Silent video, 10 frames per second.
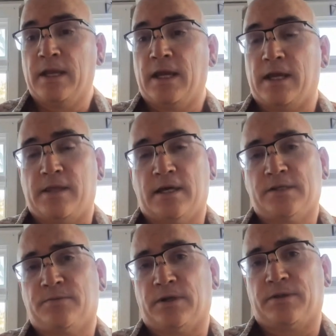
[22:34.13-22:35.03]
and that is
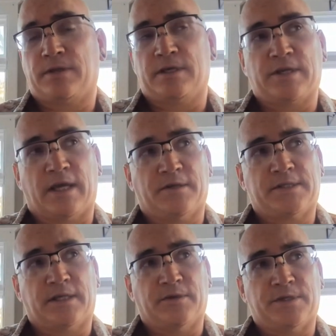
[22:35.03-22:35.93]
what the chalice
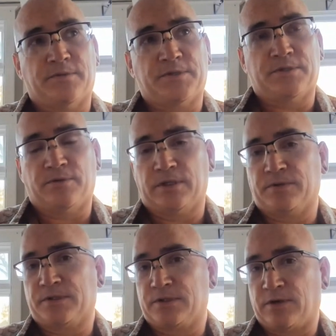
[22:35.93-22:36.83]
energy was doing
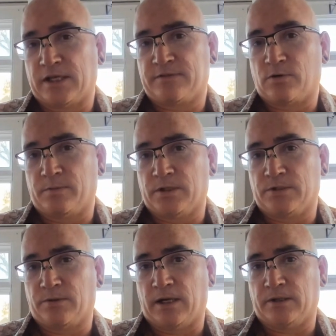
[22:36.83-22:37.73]
was the transformer of
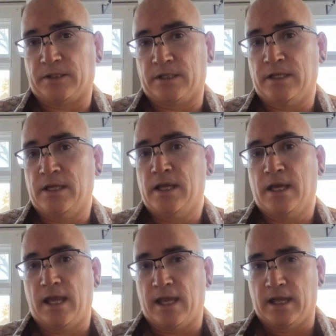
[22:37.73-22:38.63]
duality
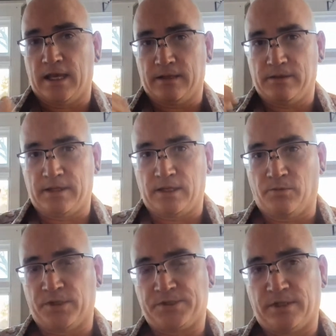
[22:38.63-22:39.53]
and the
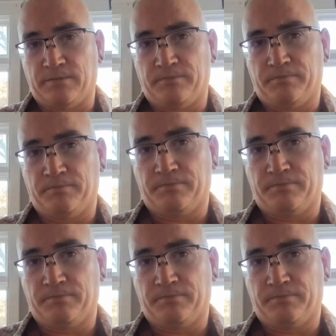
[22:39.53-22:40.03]
wisdom